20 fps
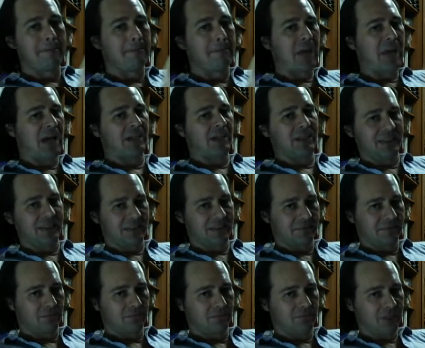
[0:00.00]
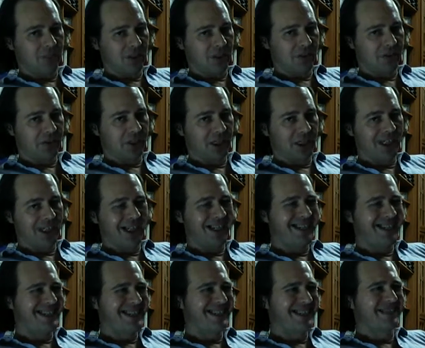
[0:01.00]
Badly. Okay?
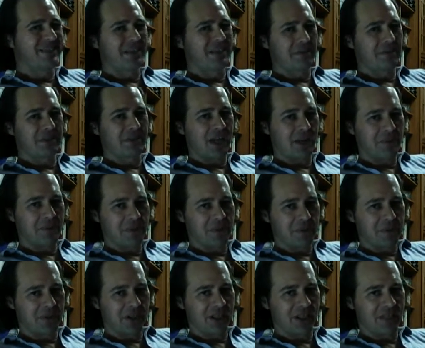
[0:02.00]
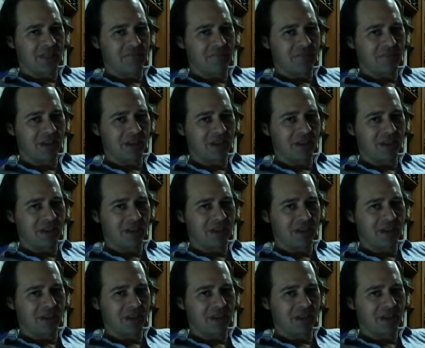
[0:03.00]
I still sometimes play.